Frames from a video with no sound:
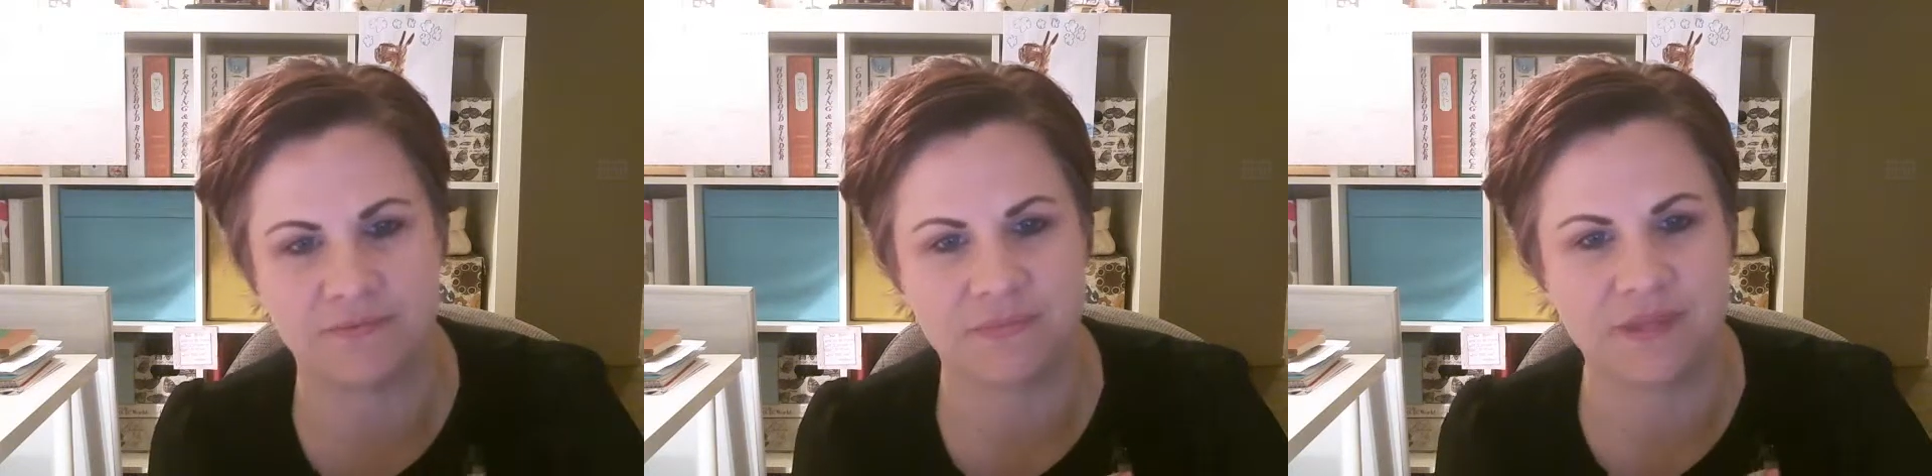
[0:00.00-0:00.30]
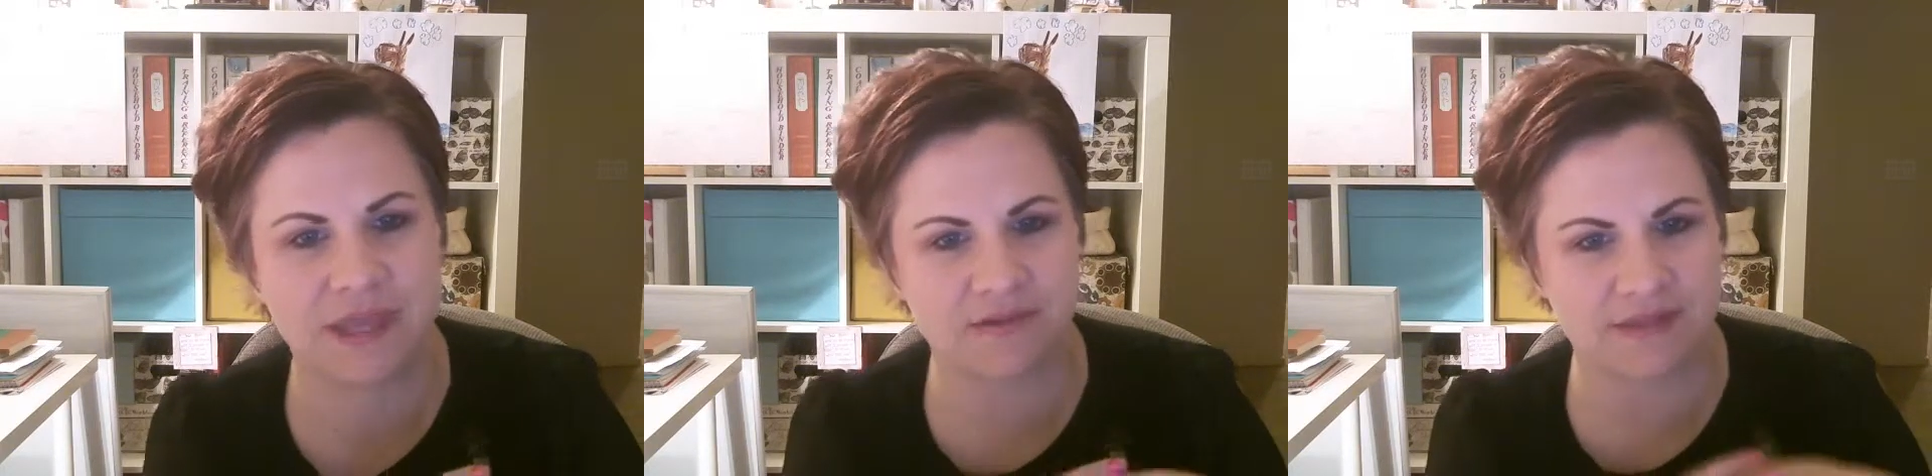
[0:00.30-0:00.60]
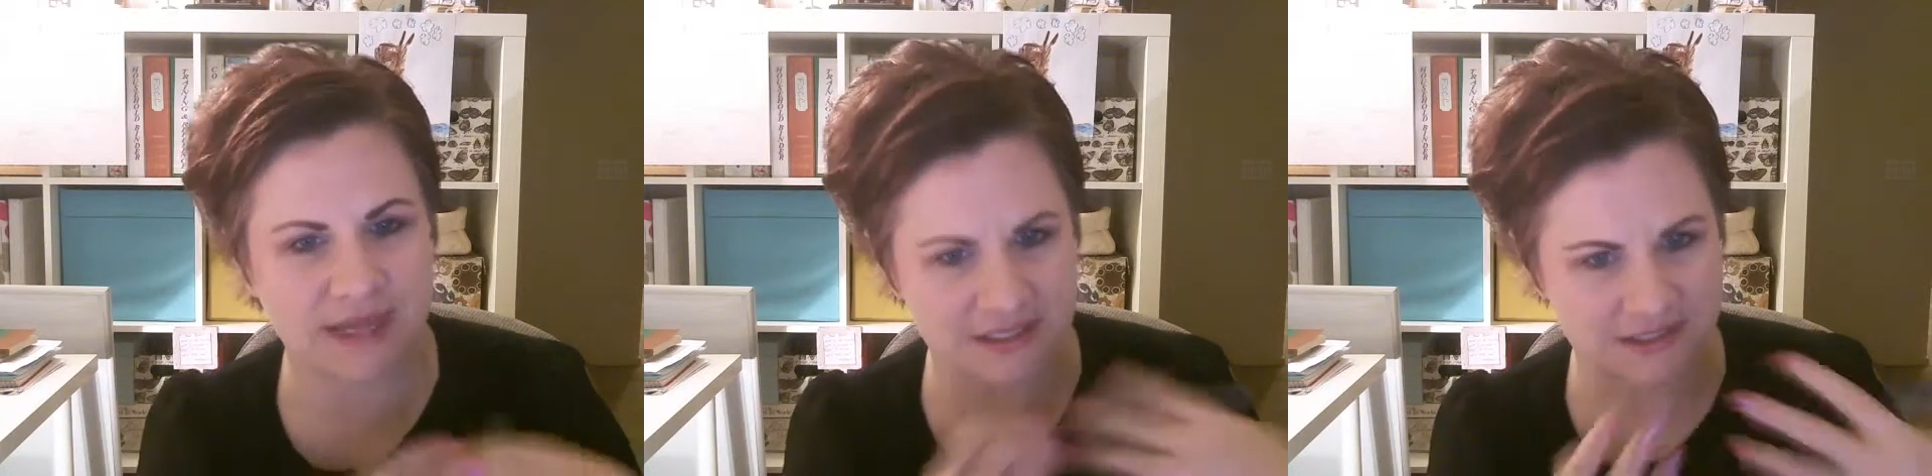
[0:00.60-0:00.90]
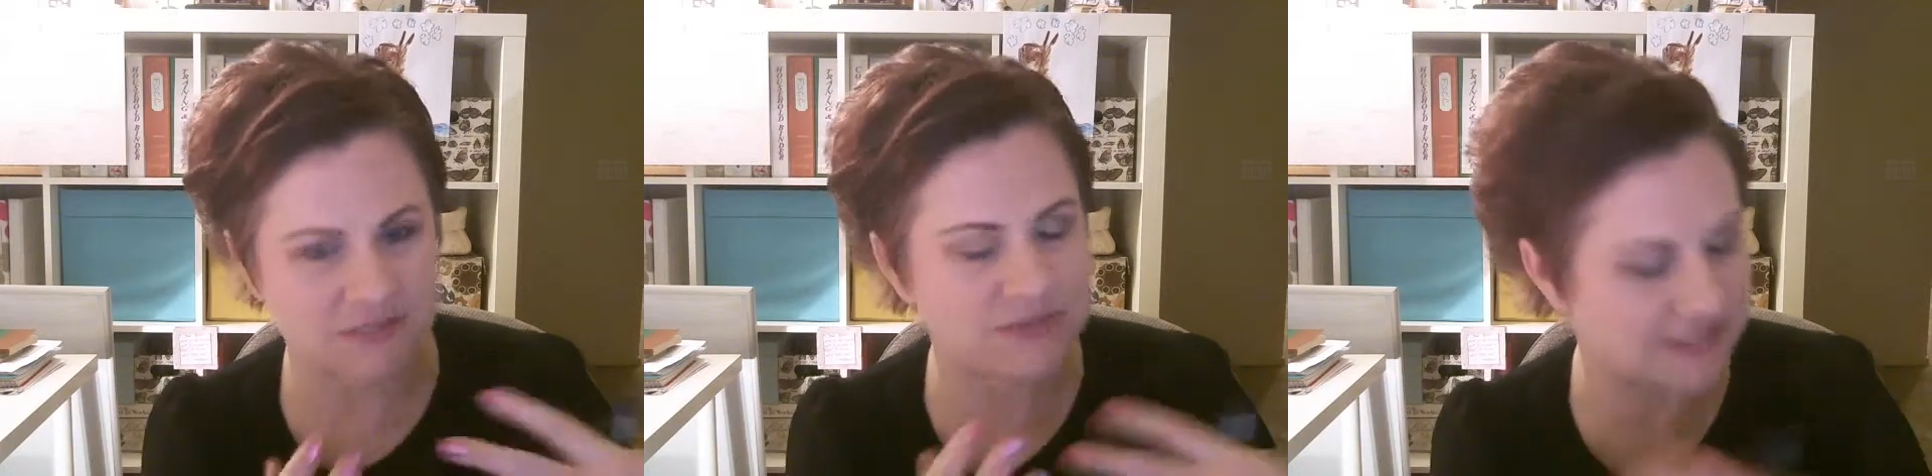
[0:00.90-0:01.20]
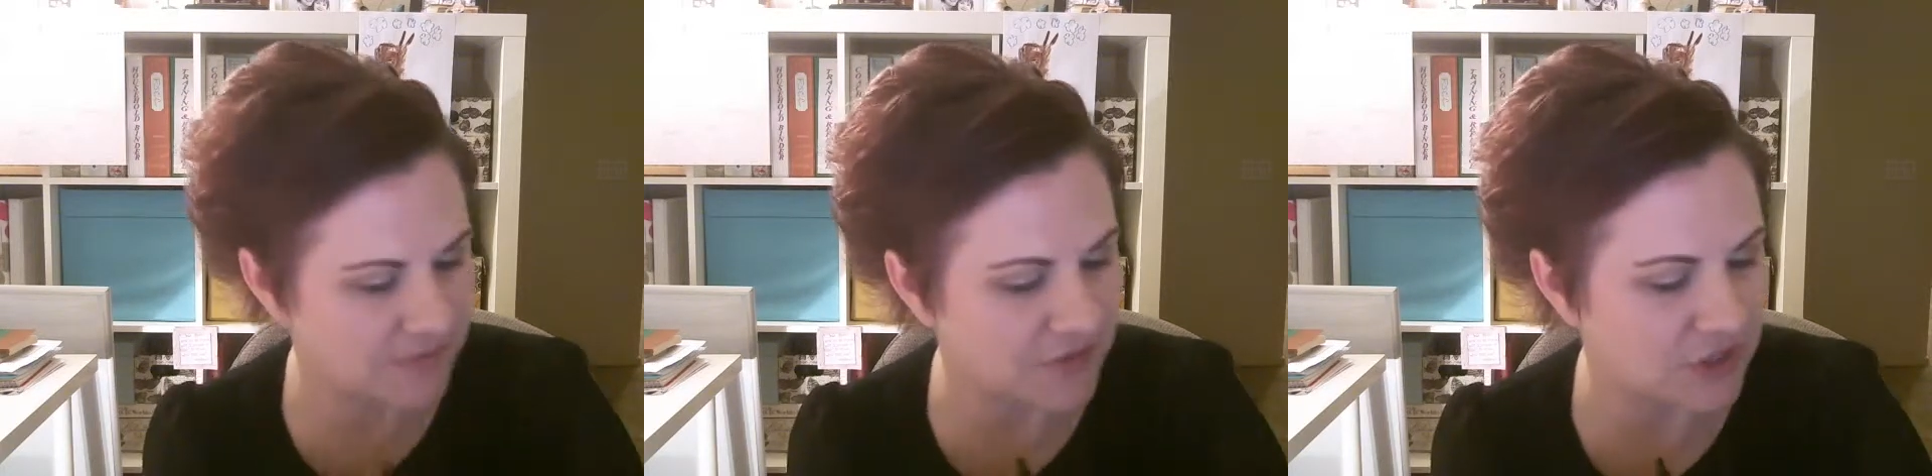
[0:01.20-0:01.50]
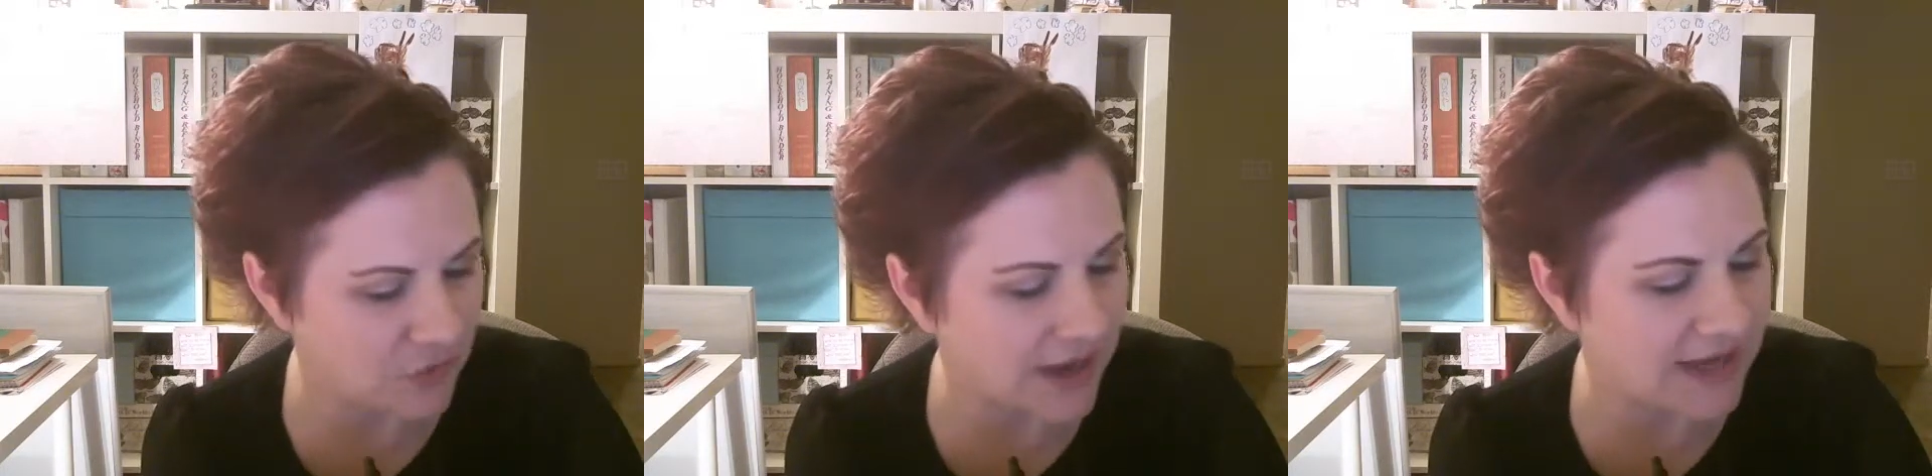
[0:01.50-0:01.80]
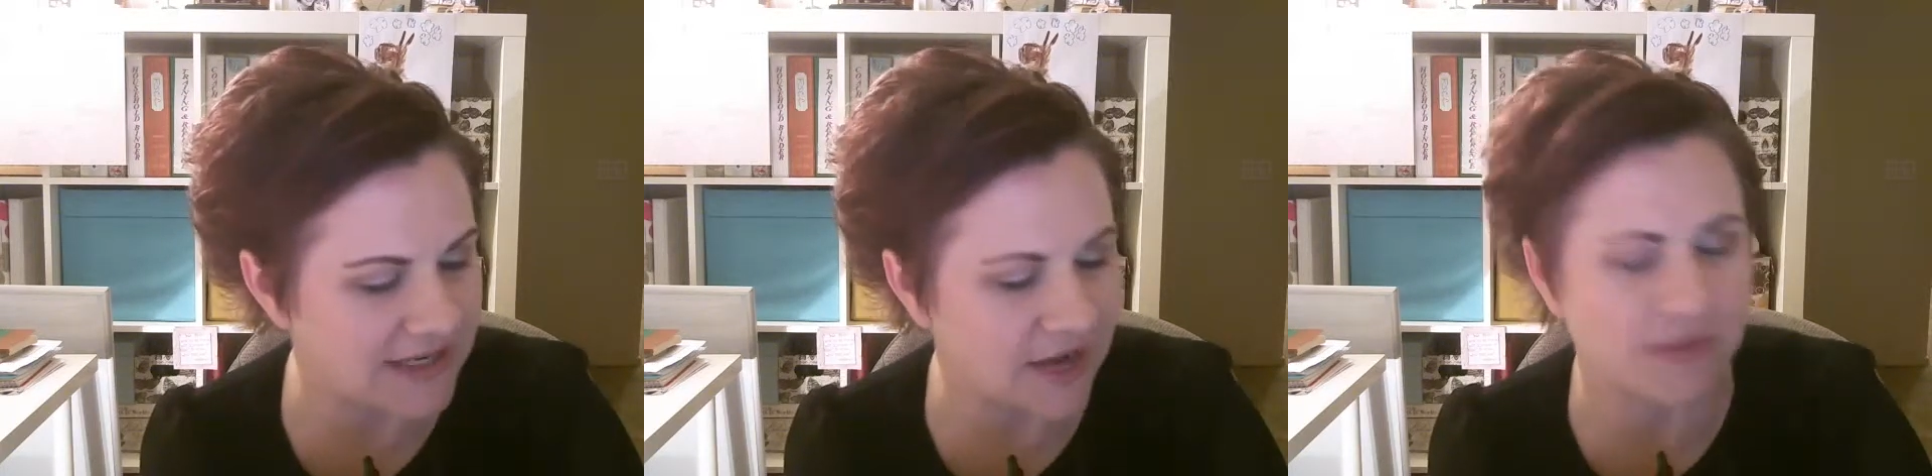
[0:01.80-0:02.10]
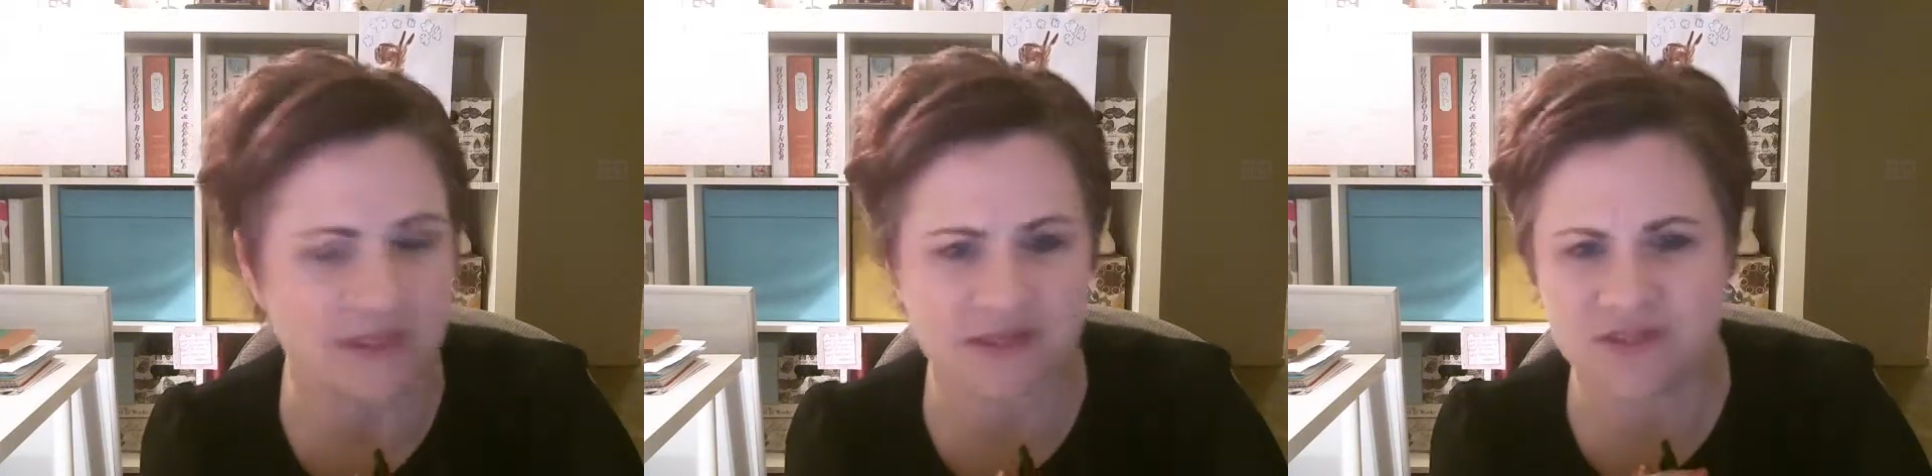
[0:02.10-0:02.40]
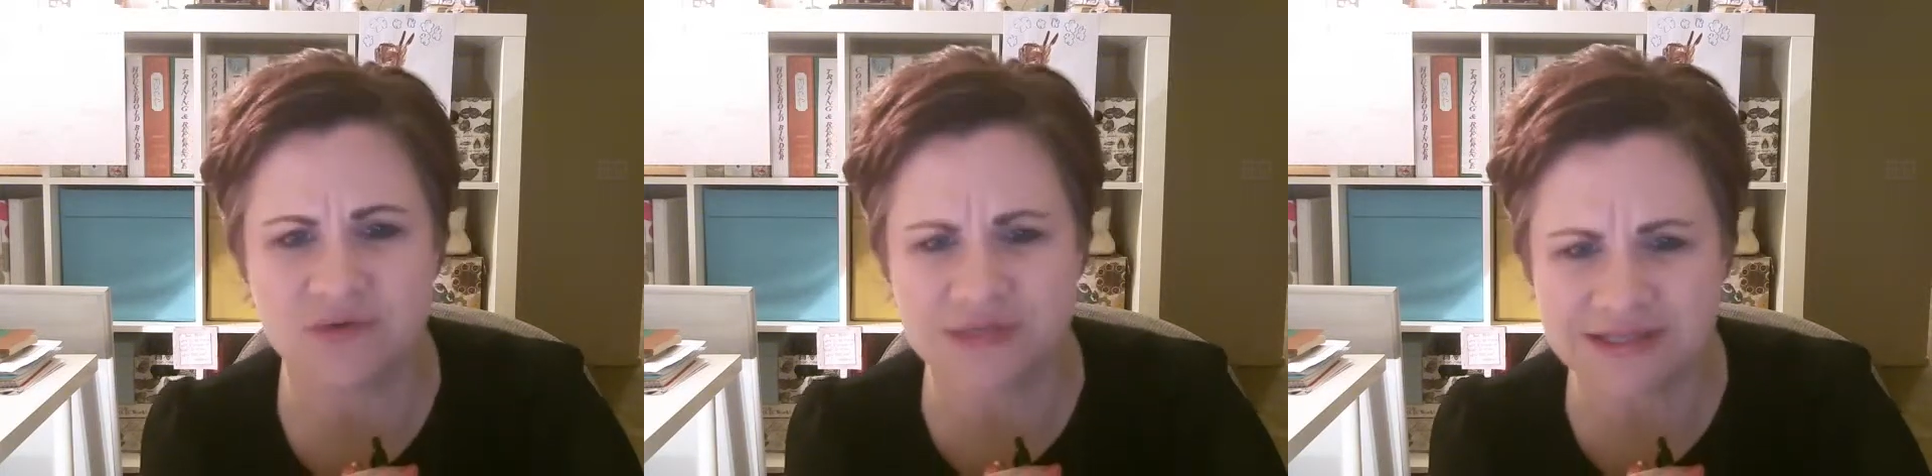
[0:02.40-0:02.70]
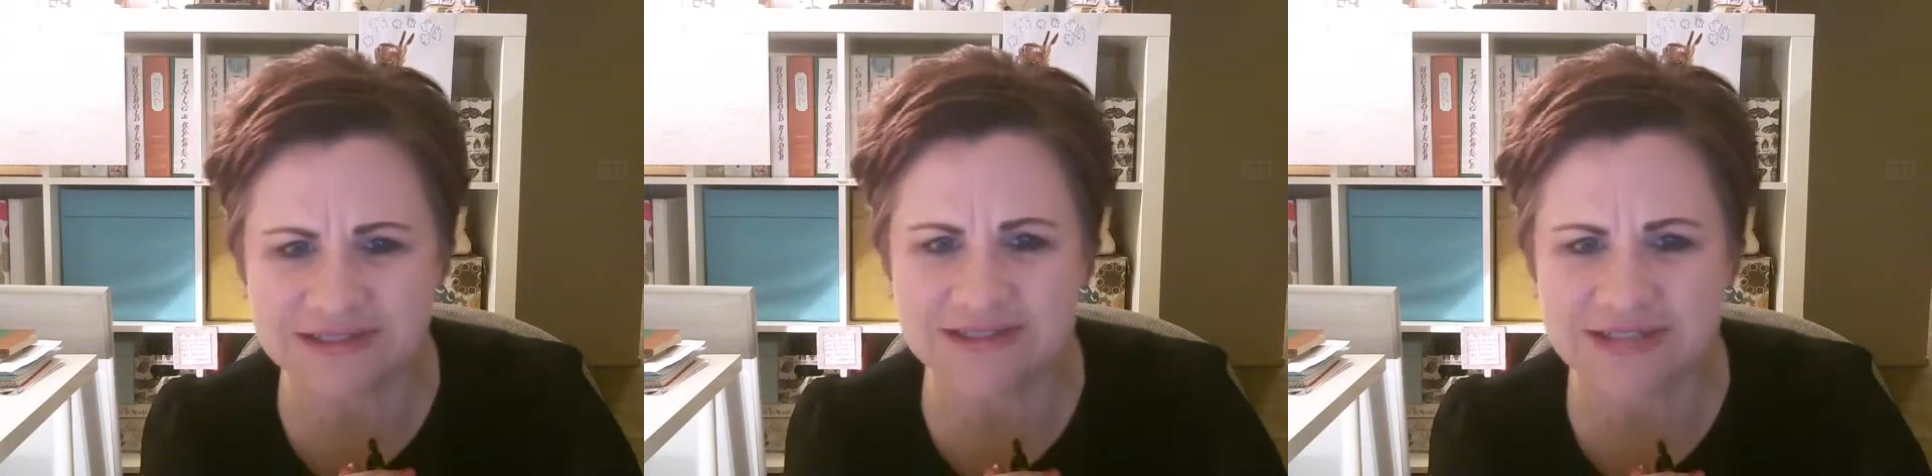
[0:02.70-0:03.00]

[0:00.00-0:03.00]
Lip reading: Okay, that needs to be something you write down because you need to